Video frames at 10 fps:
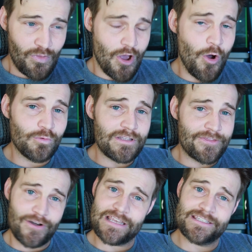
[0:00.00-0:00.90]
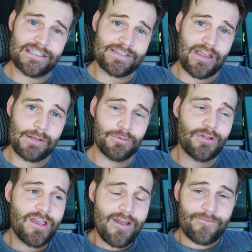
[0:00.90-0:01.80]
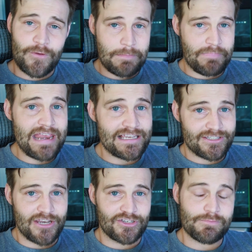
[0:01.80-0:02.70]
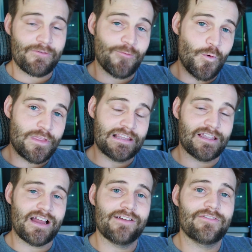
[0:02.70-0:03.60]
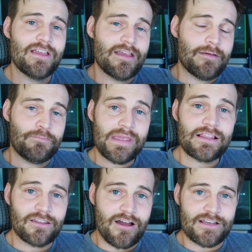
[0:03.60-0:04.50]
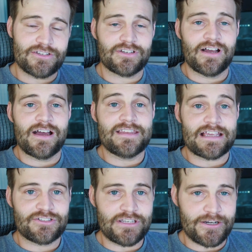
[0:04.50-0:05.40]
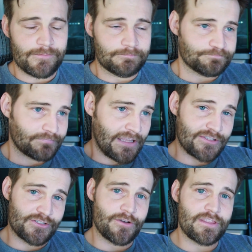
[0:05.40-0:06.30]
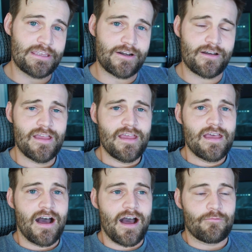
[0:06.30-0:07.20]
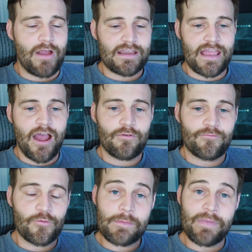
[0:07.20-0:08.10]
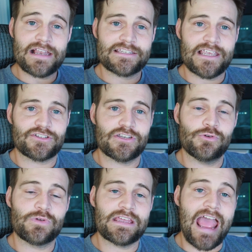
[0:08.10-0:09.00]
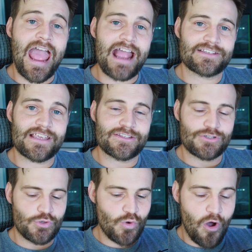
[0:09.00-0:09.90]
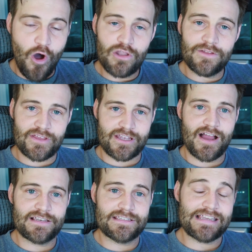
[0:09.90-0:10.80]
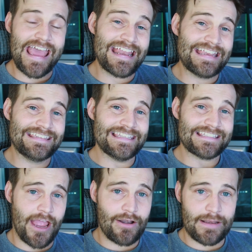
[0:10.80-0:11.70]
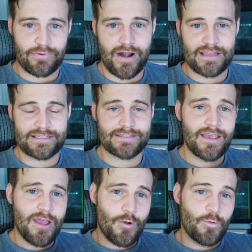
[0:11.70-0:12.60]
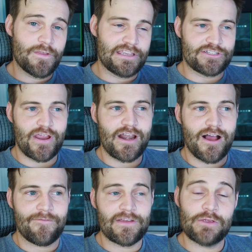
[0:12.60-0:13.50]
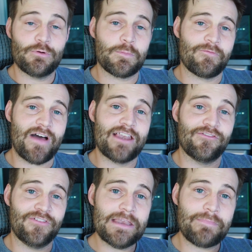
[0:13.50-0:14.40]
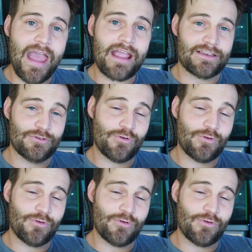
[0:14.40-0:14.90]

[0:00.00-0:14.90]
only 30 seats available for the beta session before the live big launch next year, at the start of the year. Right now, for the beta session, you'll get access to all of the content at a discounted price with the trade-off that you will provide feedback to